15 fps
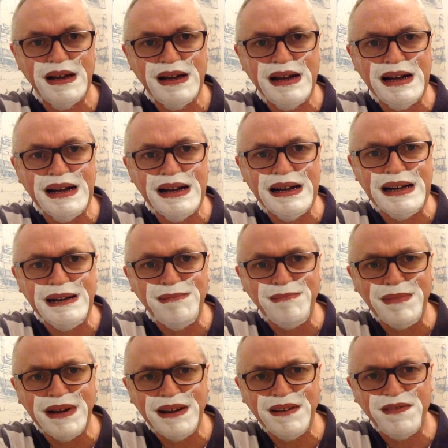
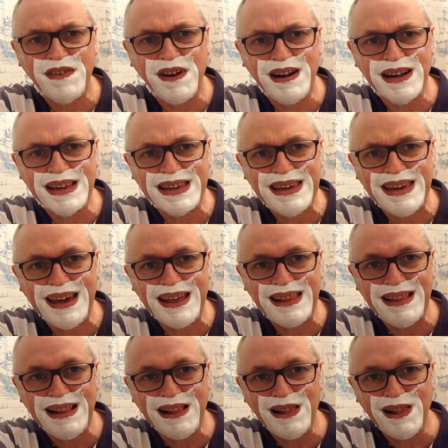If I get
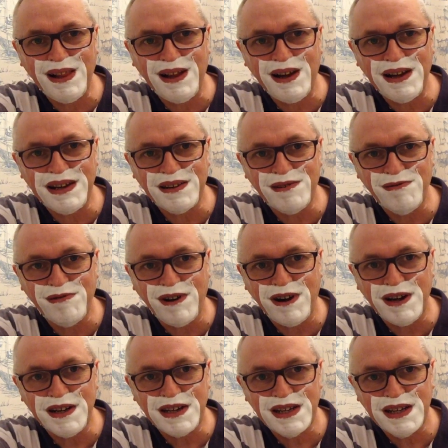the light
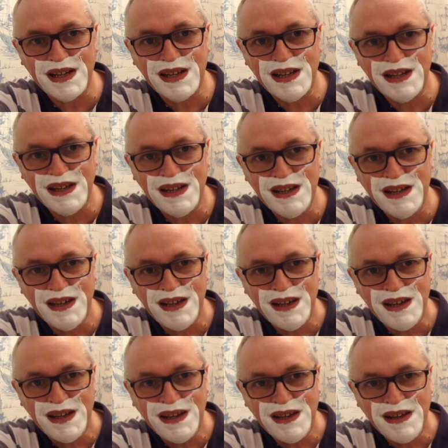right,
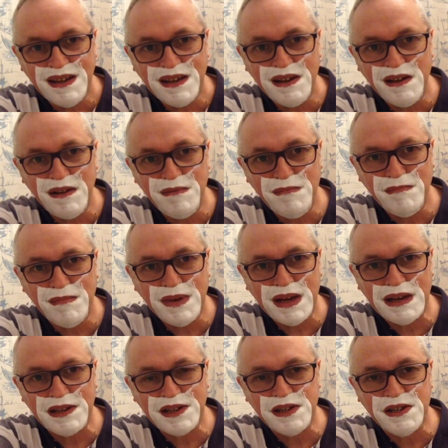
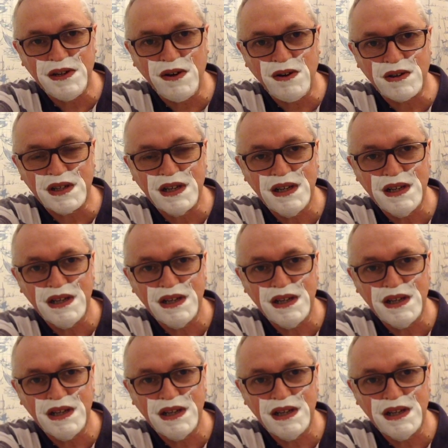it's not